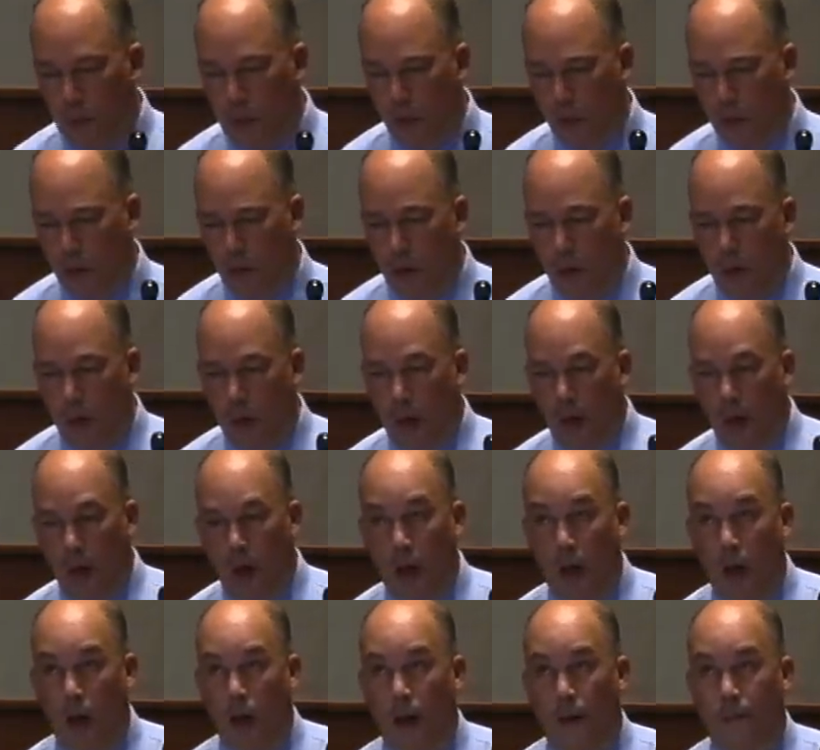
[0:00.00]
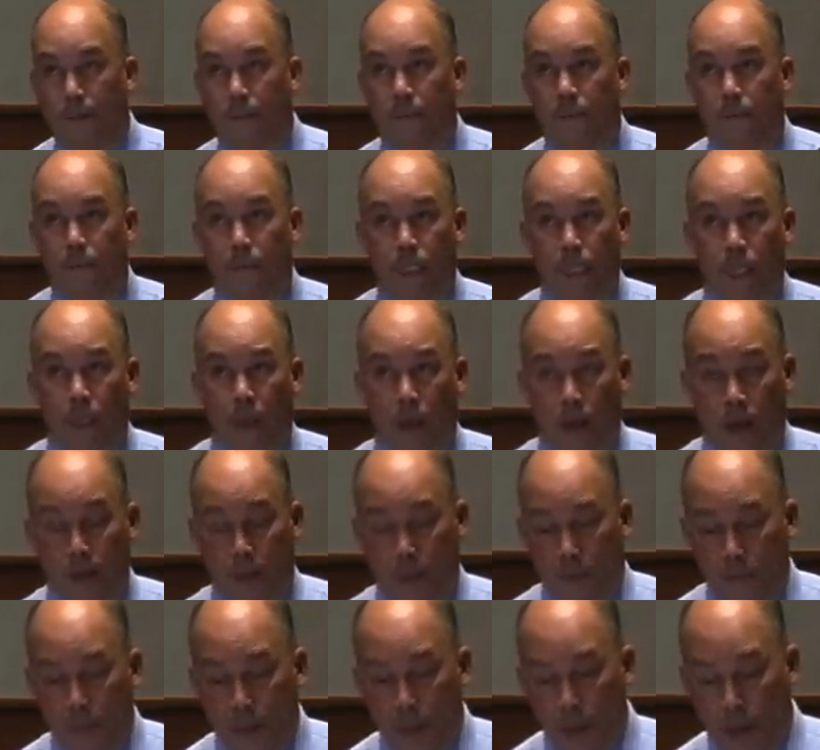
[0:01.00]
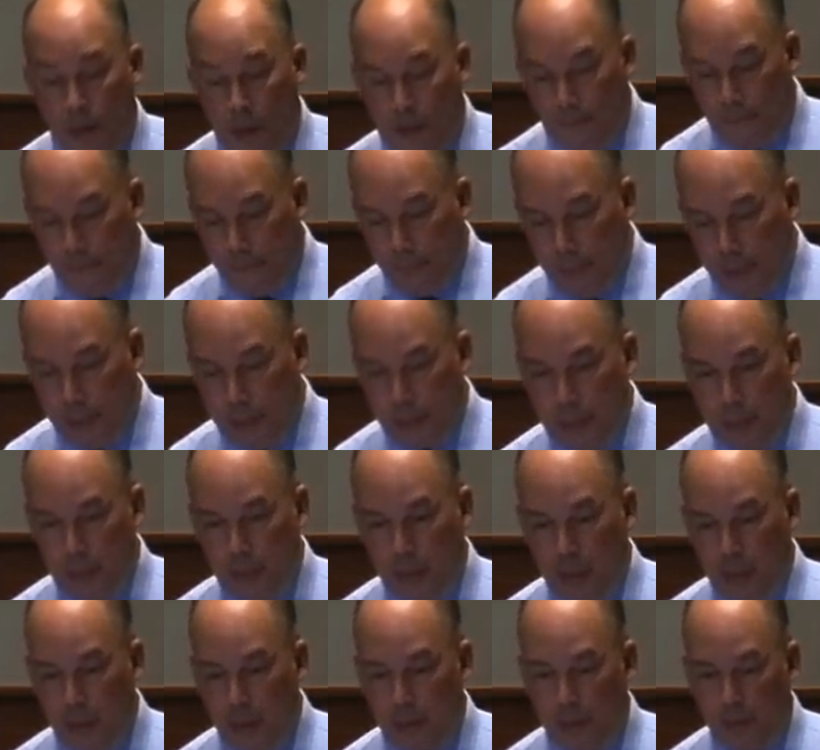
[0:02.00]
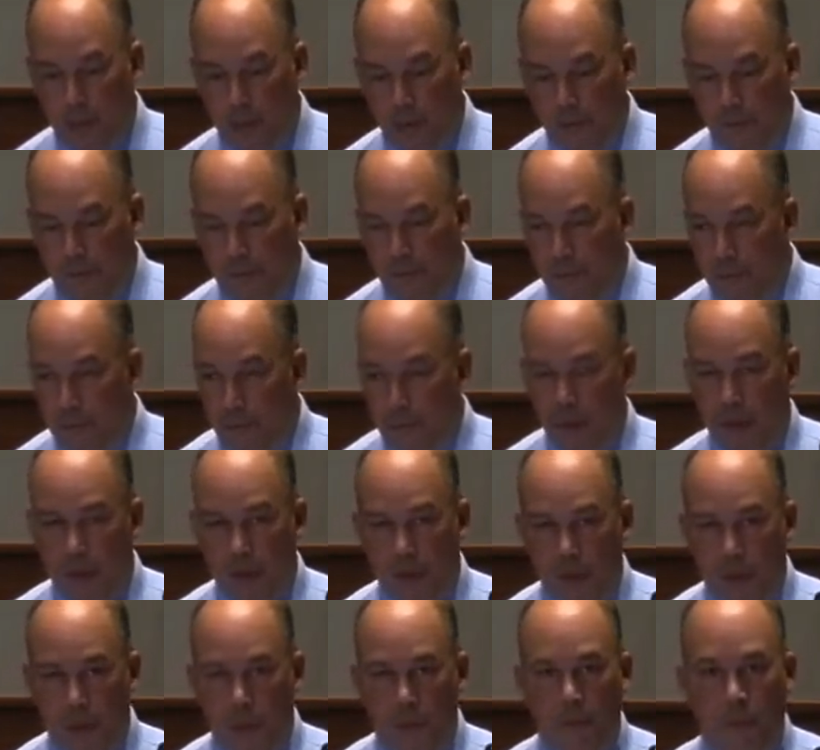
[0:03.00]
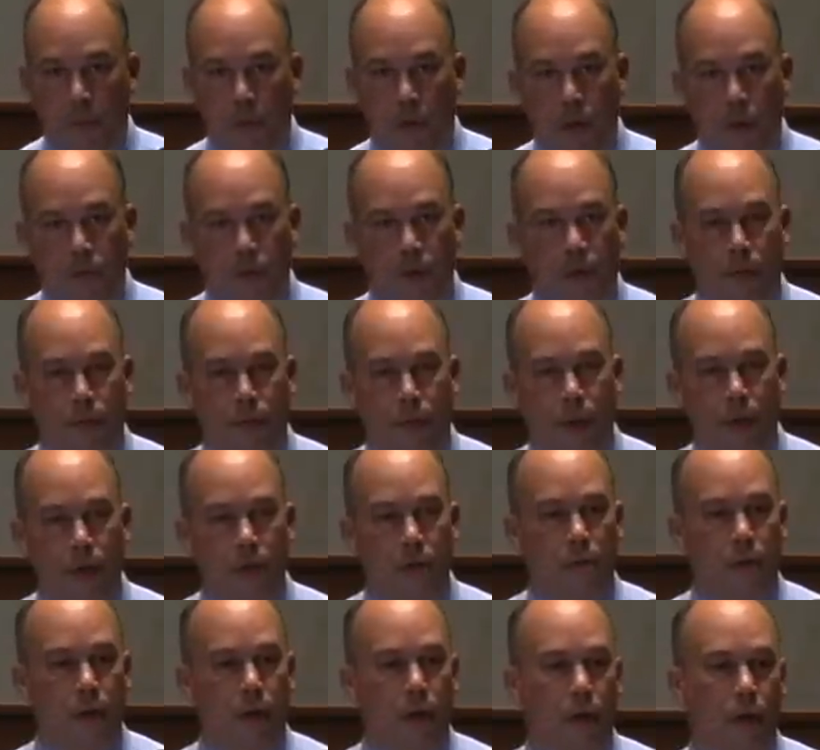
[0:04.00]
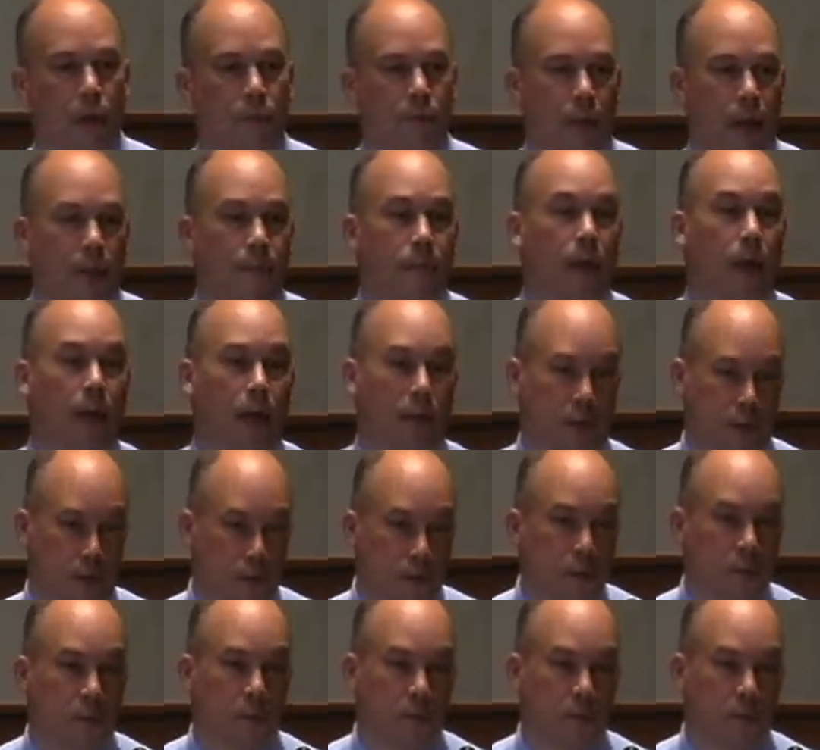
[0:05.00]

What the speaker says: So to me, this is the sort of symbol of a thundering of an avalanche.